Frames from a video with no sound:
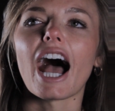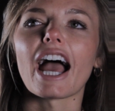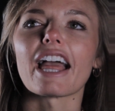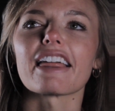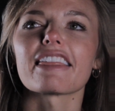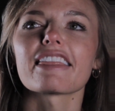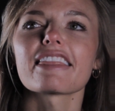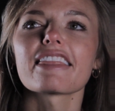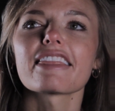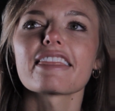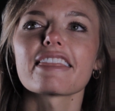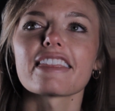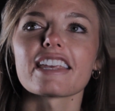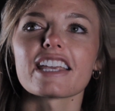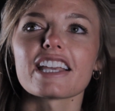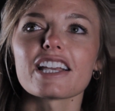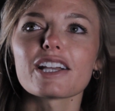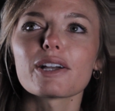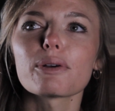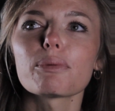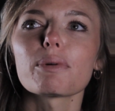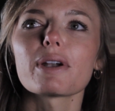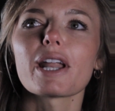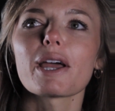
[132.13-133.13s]
I
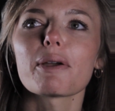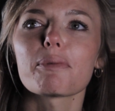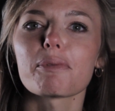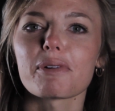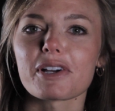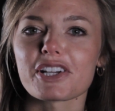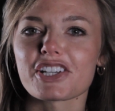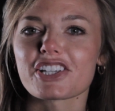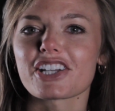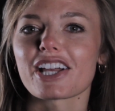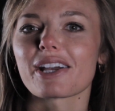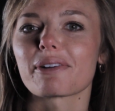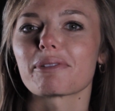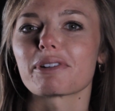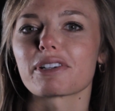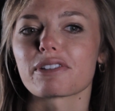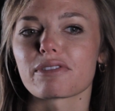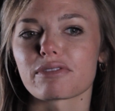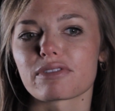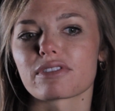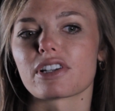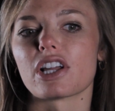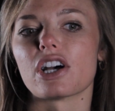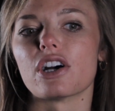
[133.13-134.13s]
think what I wish I would
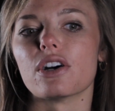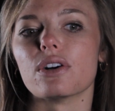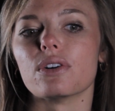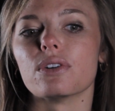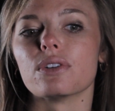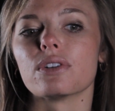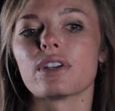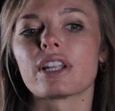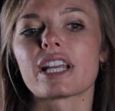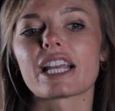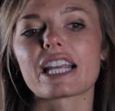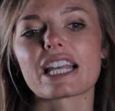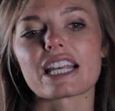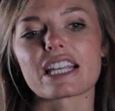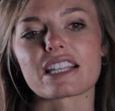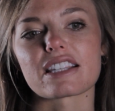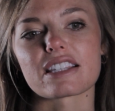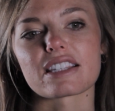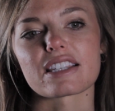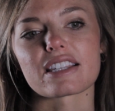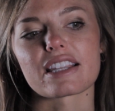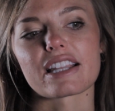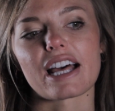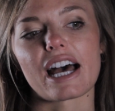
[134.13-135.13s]
have known
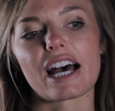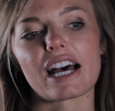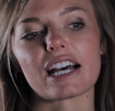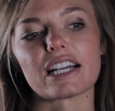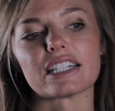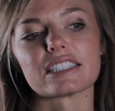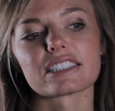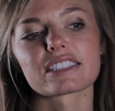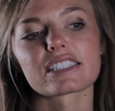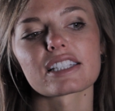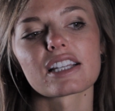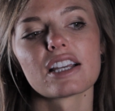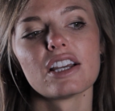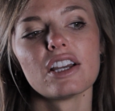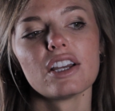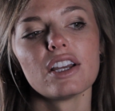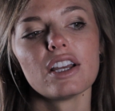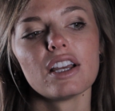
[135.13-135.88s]
is that